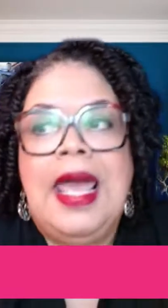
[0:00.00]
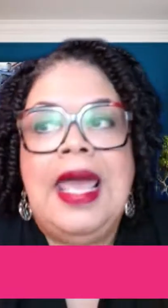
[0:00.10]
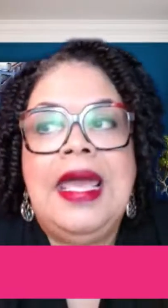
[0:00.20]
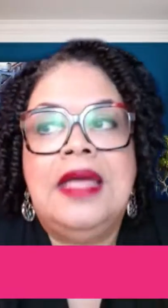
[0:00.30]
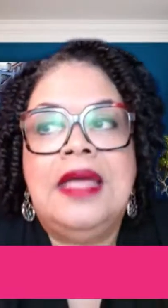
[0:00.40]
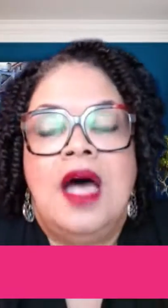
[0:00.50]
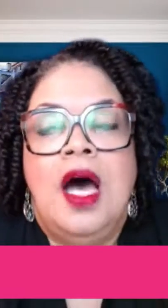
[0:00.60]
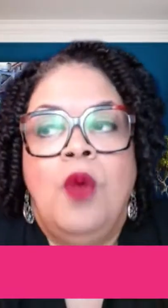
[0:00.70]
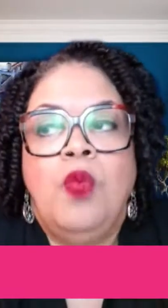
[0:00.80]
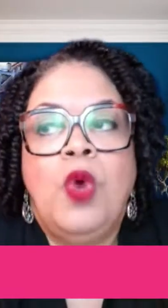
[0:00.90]
And
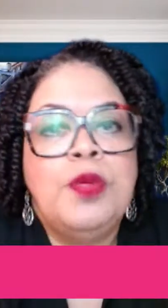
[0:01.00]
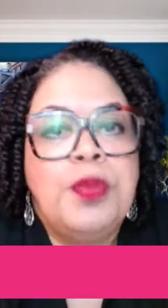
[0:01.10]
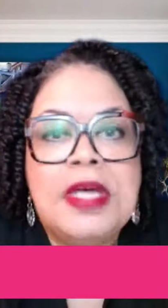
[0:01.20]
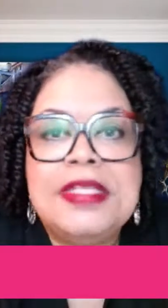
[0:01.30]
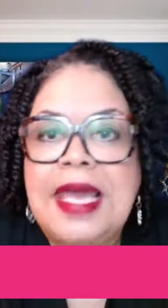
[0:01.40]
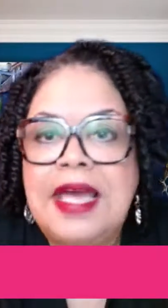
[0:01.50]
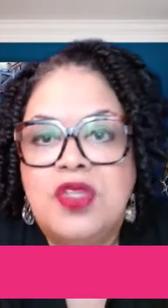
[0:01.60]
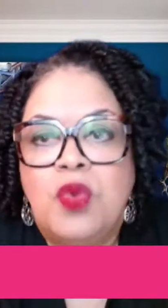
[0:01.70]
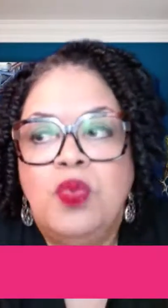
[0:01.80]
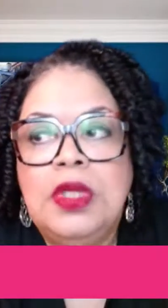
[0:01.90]
WordPress has
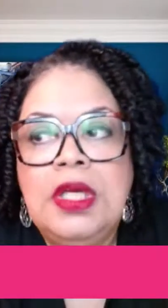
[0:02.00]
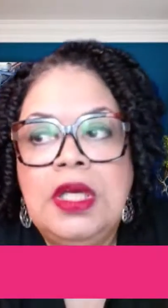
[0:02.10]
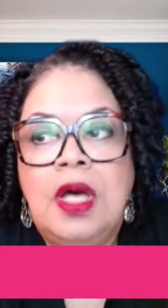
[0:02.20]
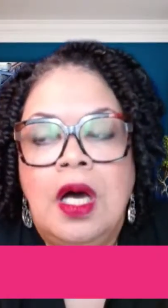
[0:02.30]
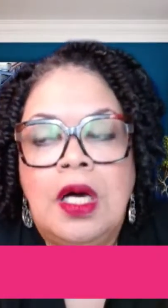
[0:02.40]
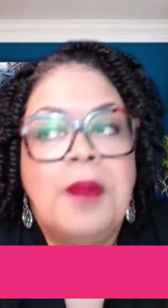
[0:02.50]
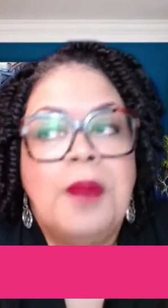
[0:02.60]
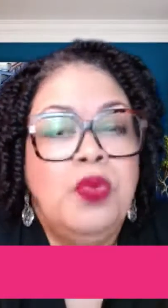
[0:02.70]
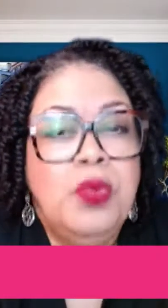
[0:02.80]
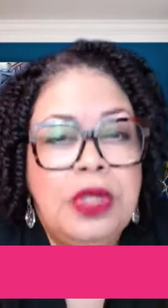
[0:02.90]
a
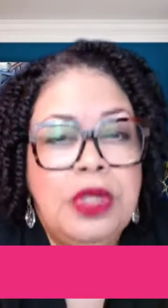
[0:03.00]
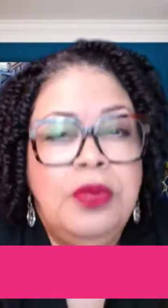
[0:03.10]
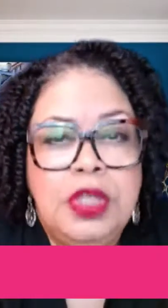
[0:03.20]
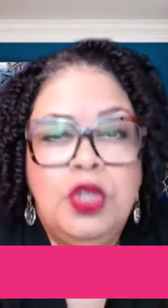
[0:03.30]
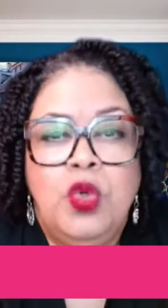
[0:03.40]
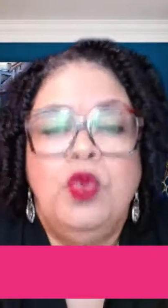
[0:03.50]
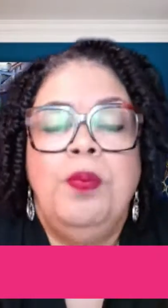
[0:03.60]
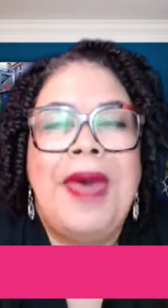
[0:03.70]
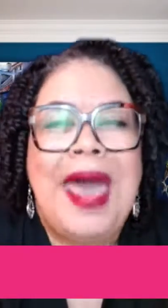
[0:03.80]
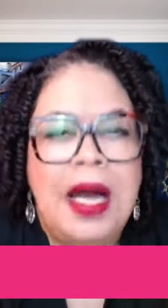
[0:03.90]
couple of really, really cool
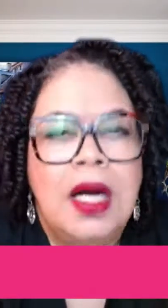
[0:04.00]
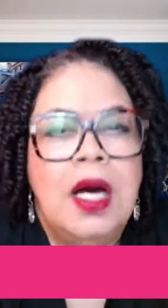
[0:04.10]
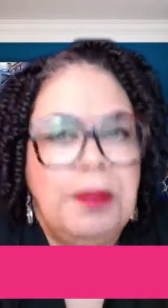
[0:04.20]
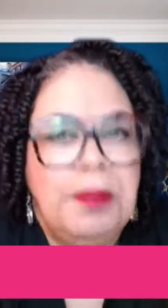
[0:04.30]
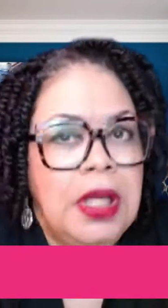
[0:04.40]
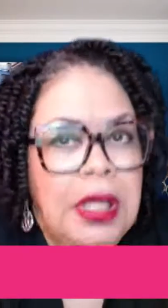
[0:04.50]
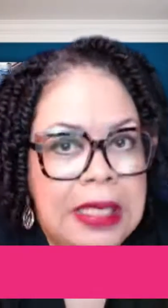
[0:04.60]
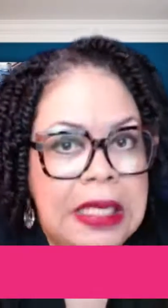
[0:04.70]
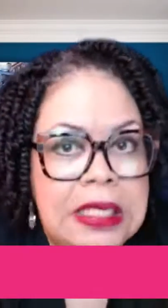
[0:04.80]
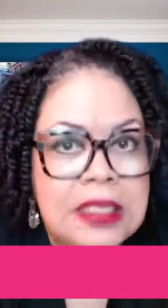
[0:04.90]
backup
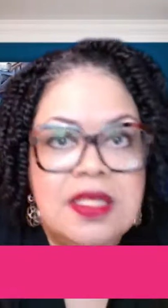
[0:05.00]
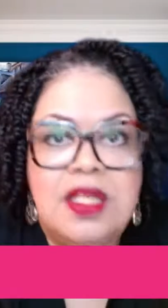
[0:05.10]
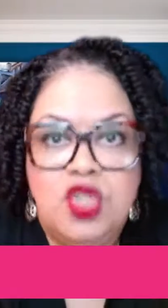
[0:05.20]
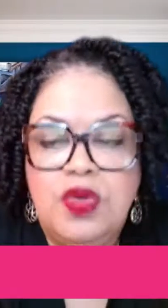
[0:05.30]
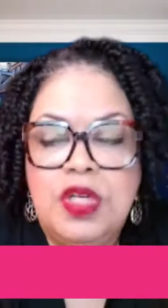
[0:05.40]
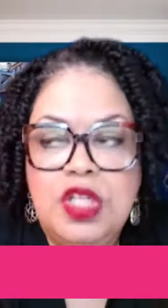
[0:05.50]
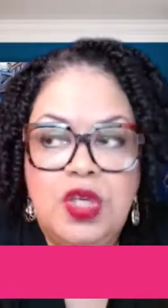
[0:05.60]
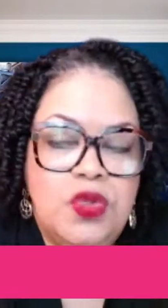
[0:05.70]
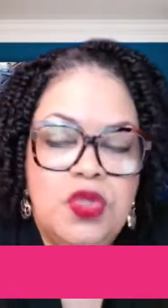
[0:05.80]
plugins that you can use.